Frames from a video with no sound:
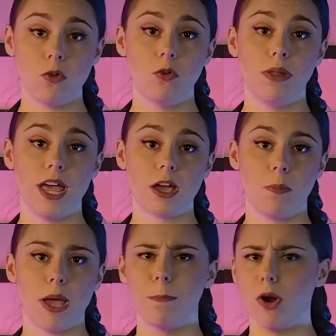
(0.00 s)
Oobleck
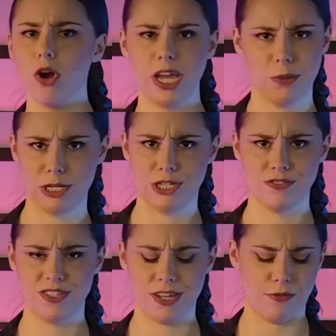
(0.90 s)
by burning a bunch of
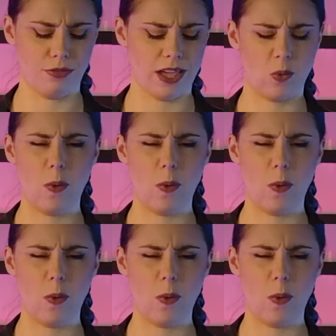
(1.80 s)
stuff like